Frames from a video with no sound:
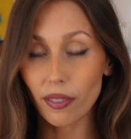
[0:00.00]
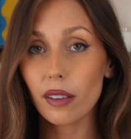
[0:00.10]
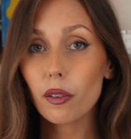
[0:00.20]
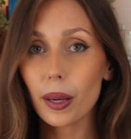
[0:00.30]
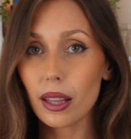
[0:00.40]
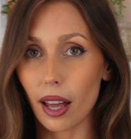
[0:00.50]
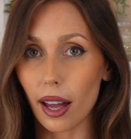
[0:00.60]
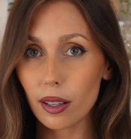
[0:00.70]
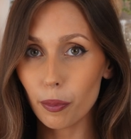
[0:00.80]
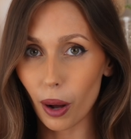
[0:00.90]
never been
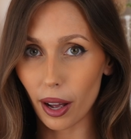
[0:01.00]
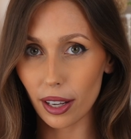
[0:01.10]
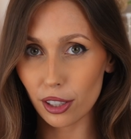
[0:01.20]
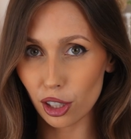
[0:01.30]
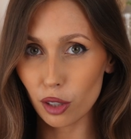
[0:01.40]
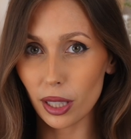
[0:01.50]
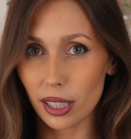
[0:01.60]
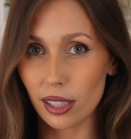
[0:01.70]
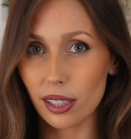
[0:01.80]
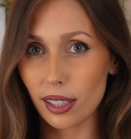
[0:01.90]
there, but I assume
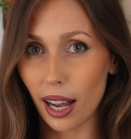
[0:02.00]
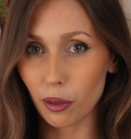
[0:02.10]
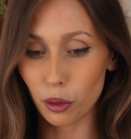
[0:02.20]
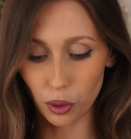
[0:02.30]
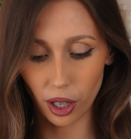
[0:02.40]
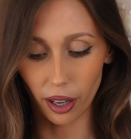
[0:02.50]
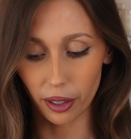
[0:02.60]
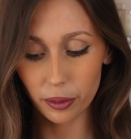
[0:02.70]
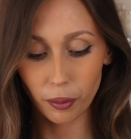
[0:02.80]
this is how it will go.